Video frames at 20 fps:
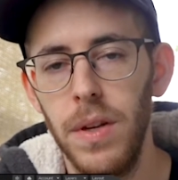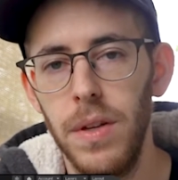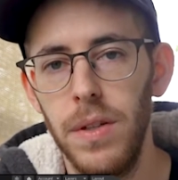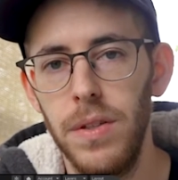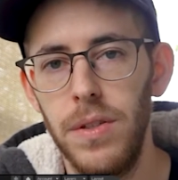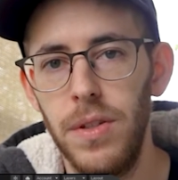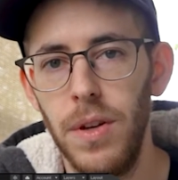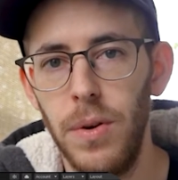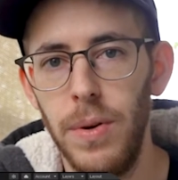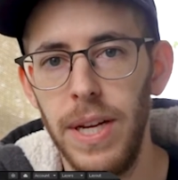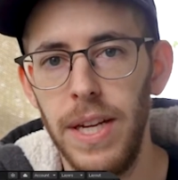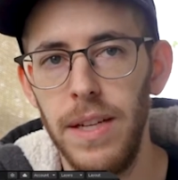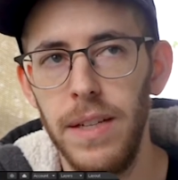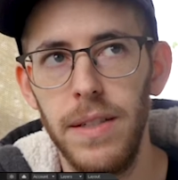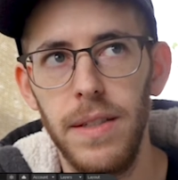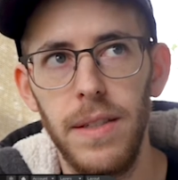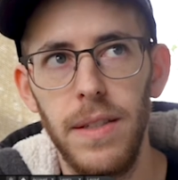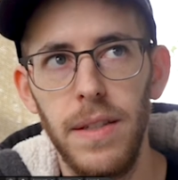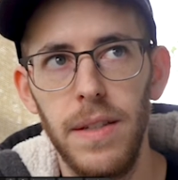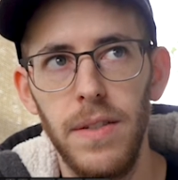So it
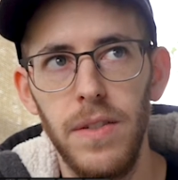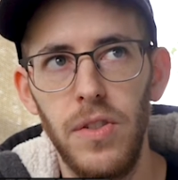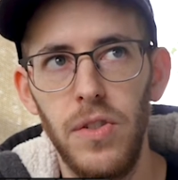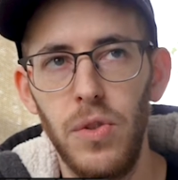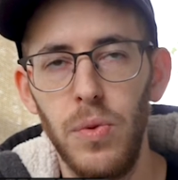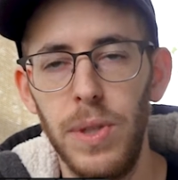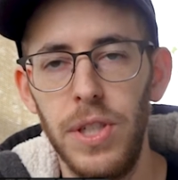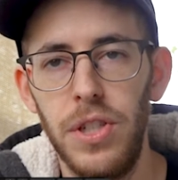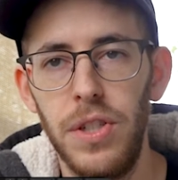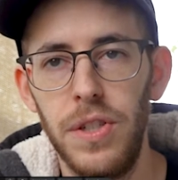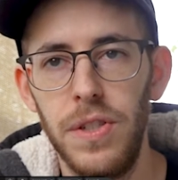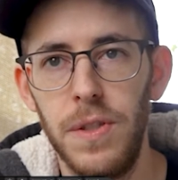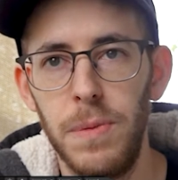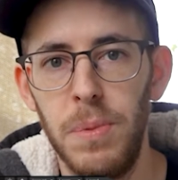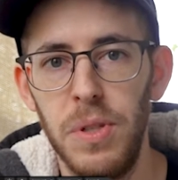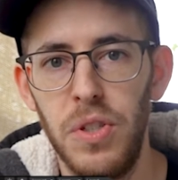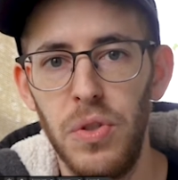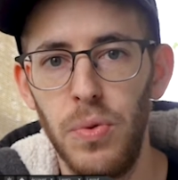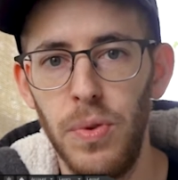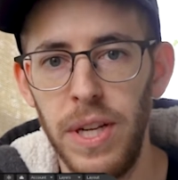switches
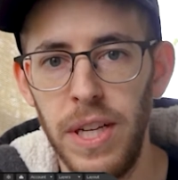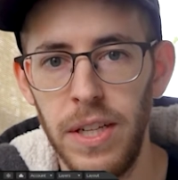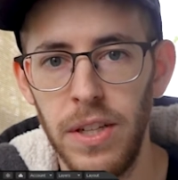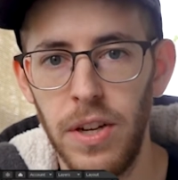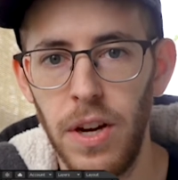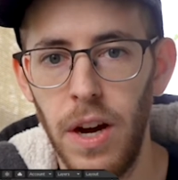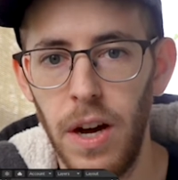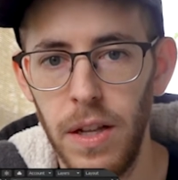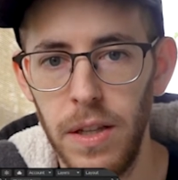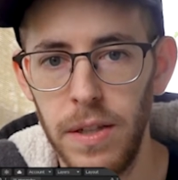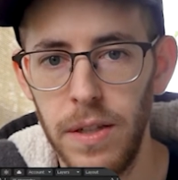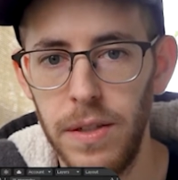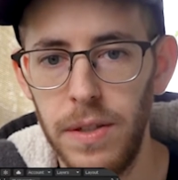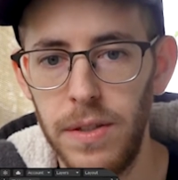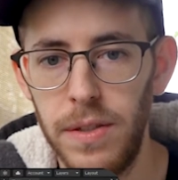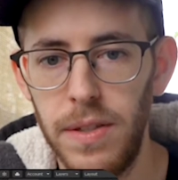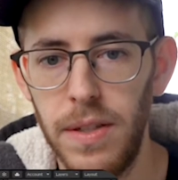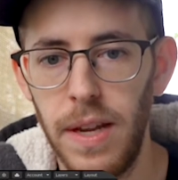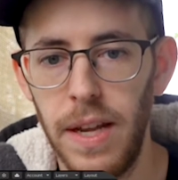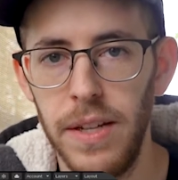between
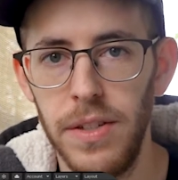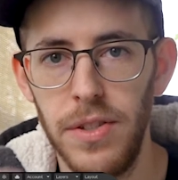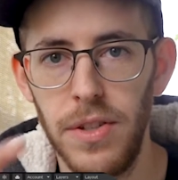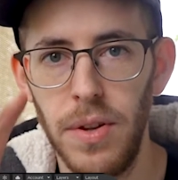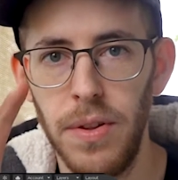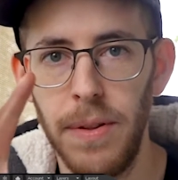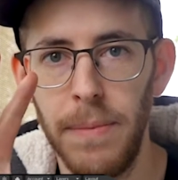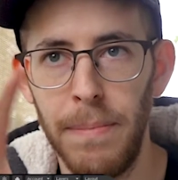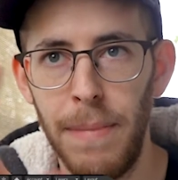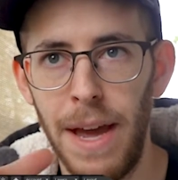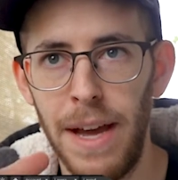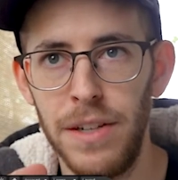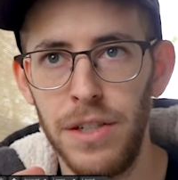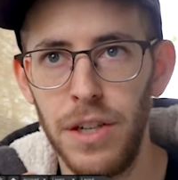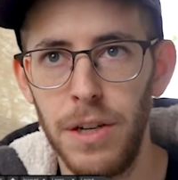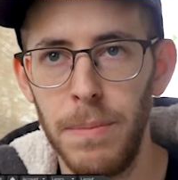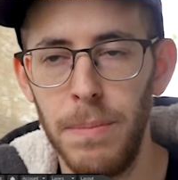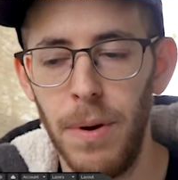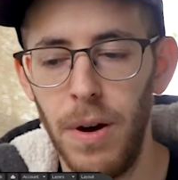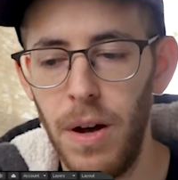colors, and so the
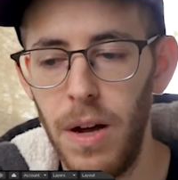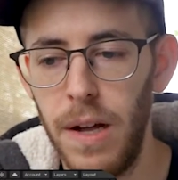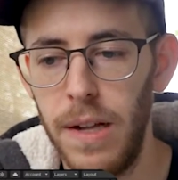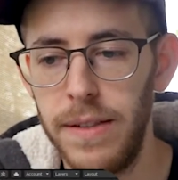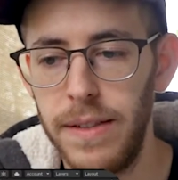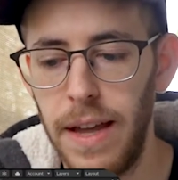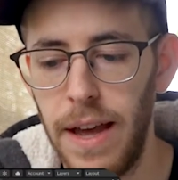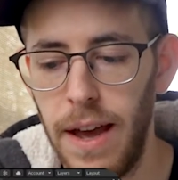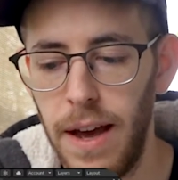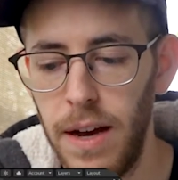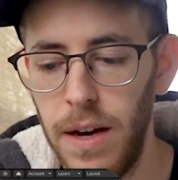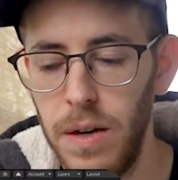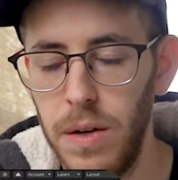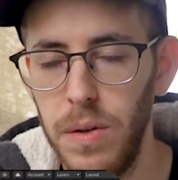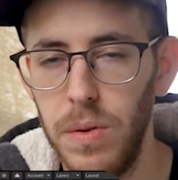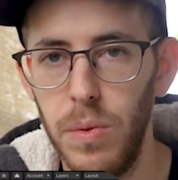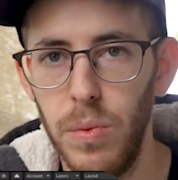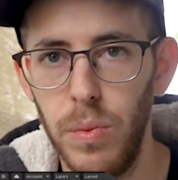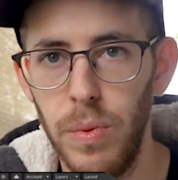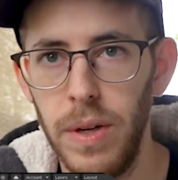magic ball
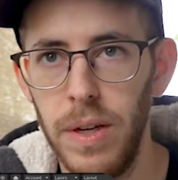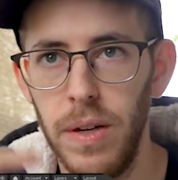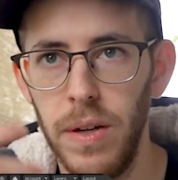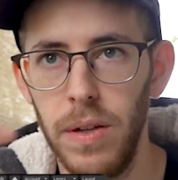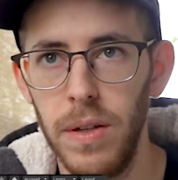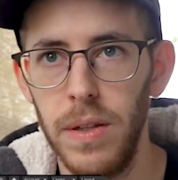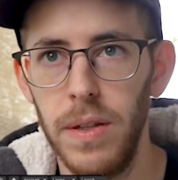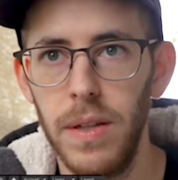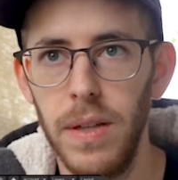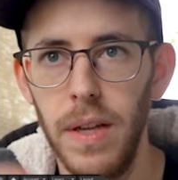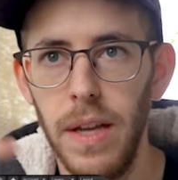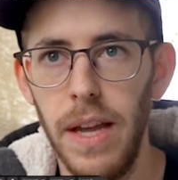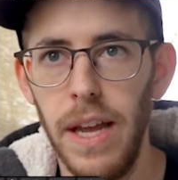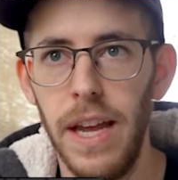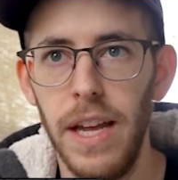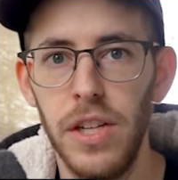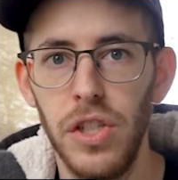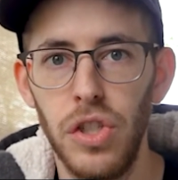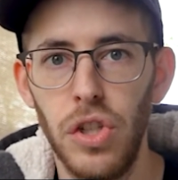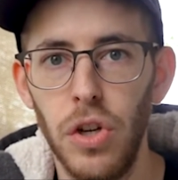now will
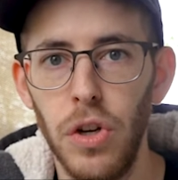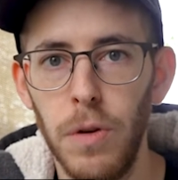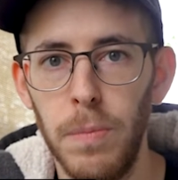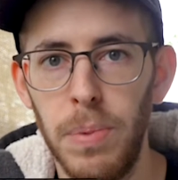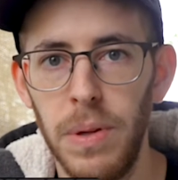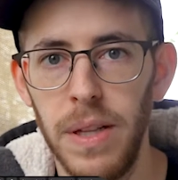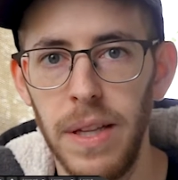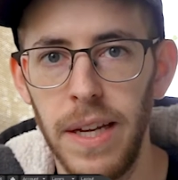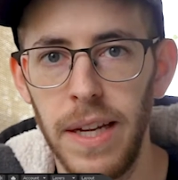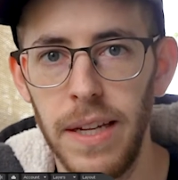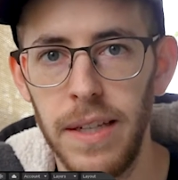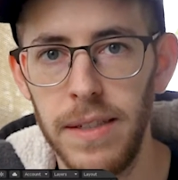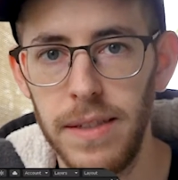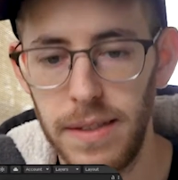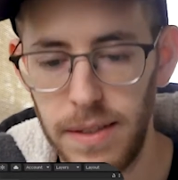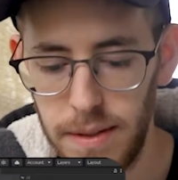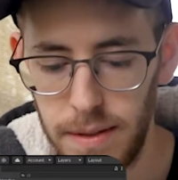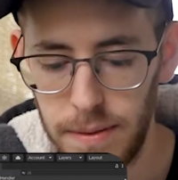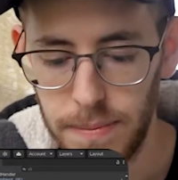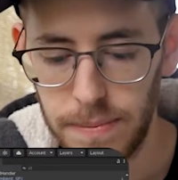
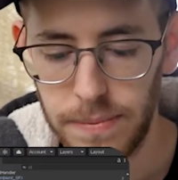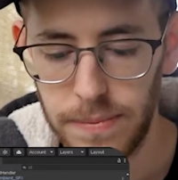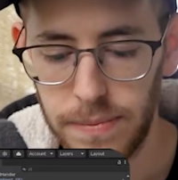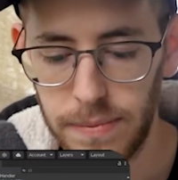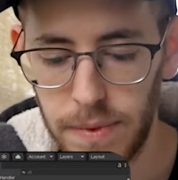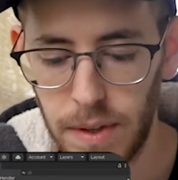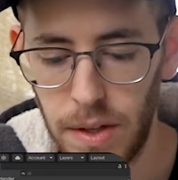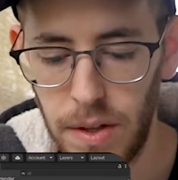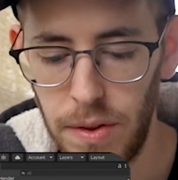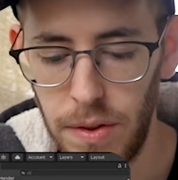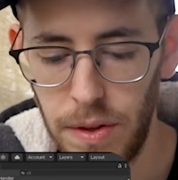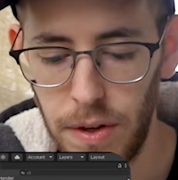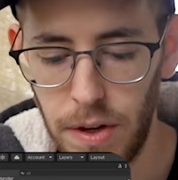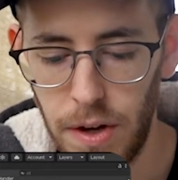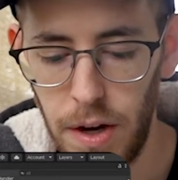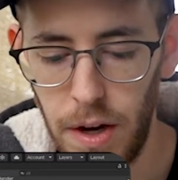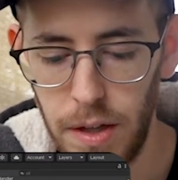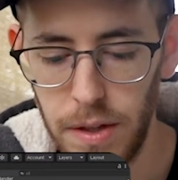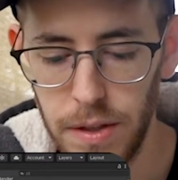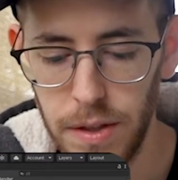interpolate the
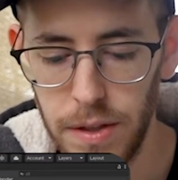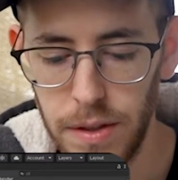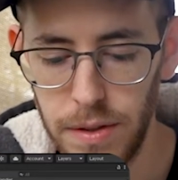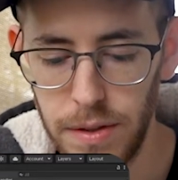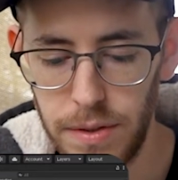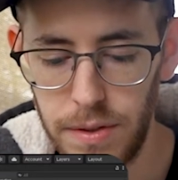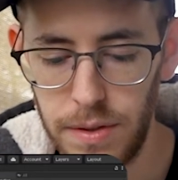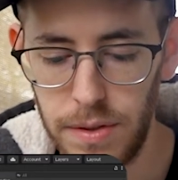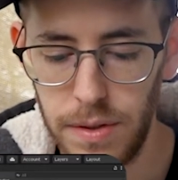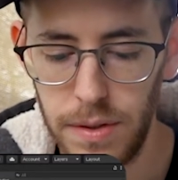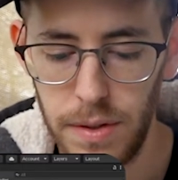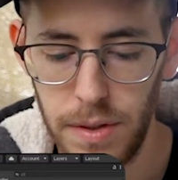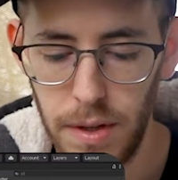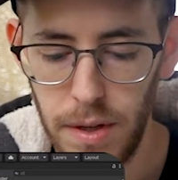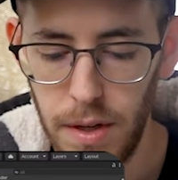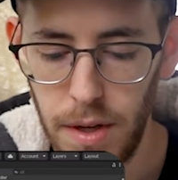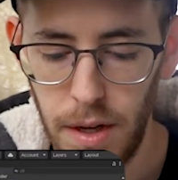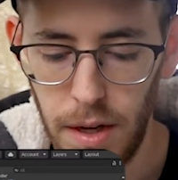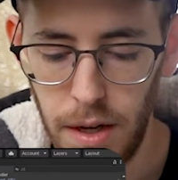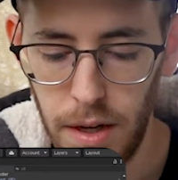colors
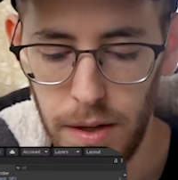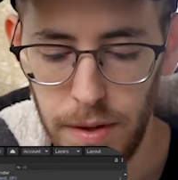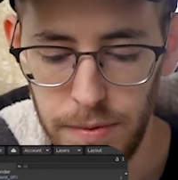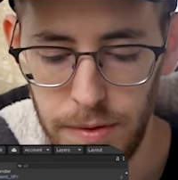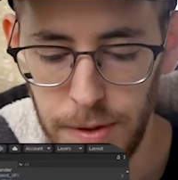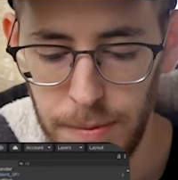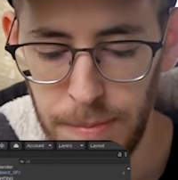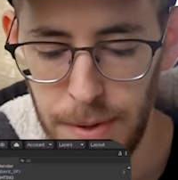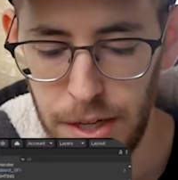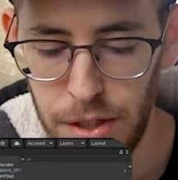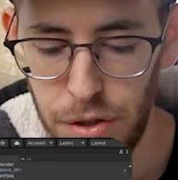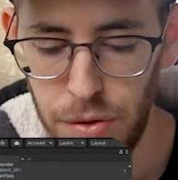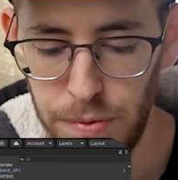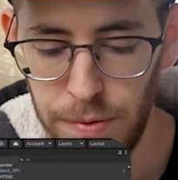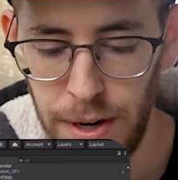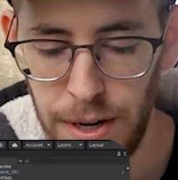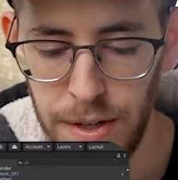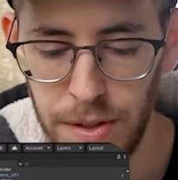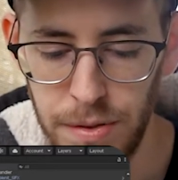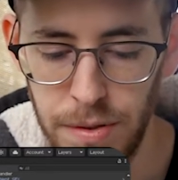of the mesh
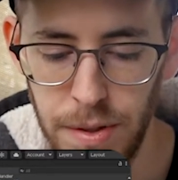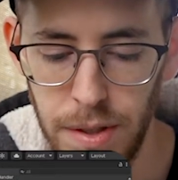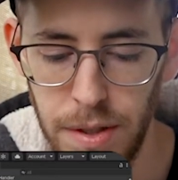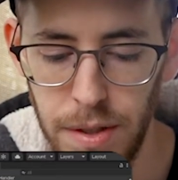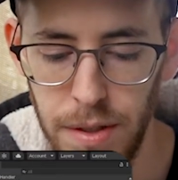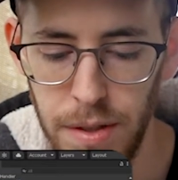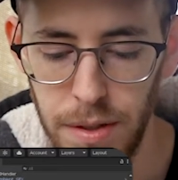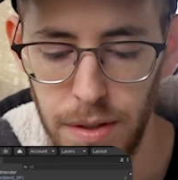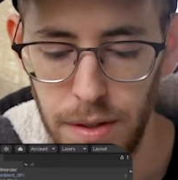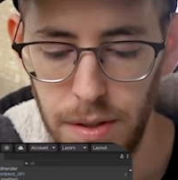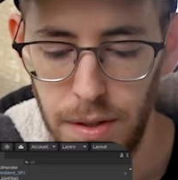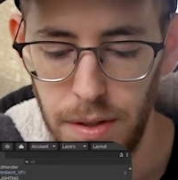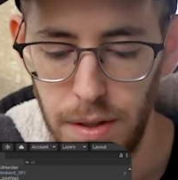renderer,